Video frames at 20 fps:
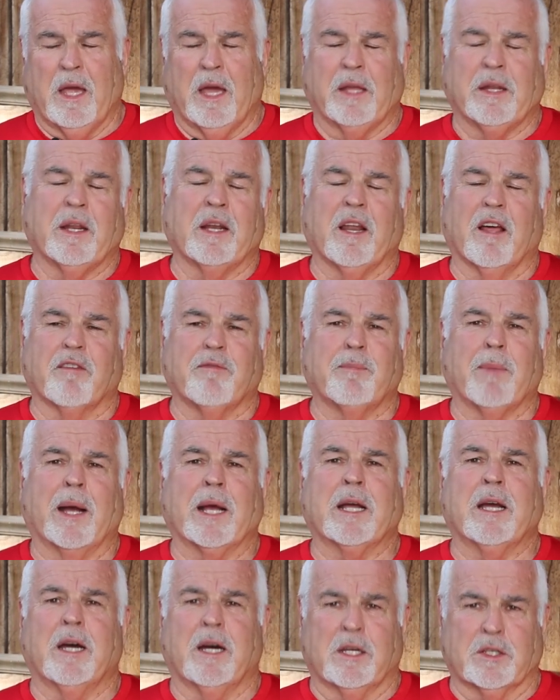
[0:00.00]
And they left
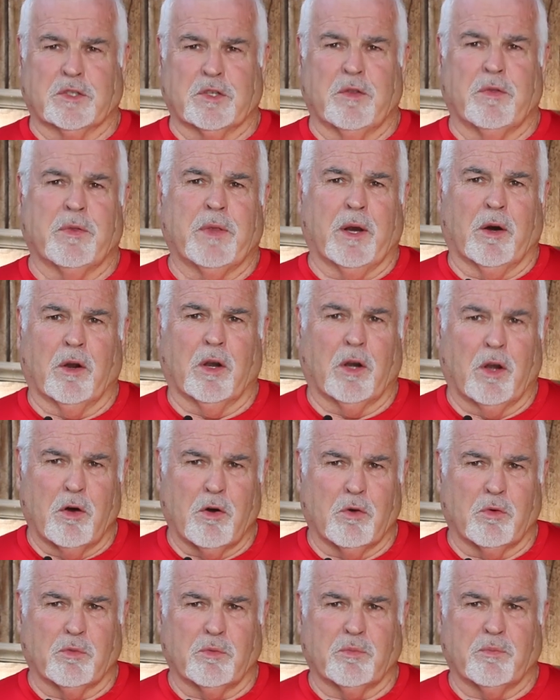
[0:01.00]
my cousin there
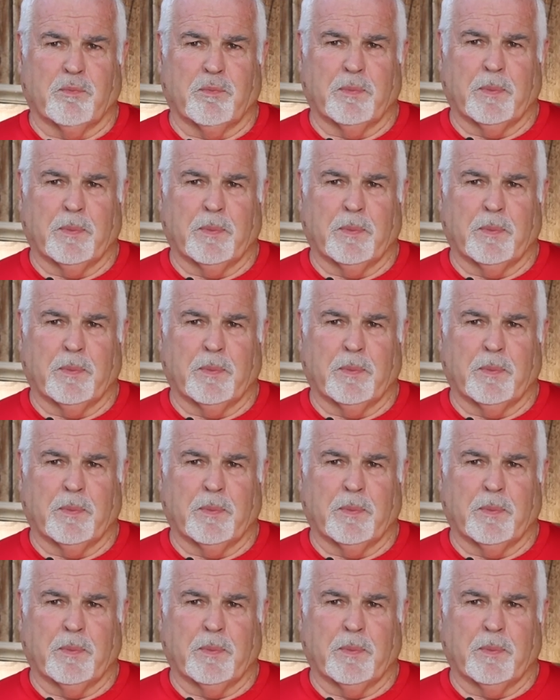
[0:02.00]
alone.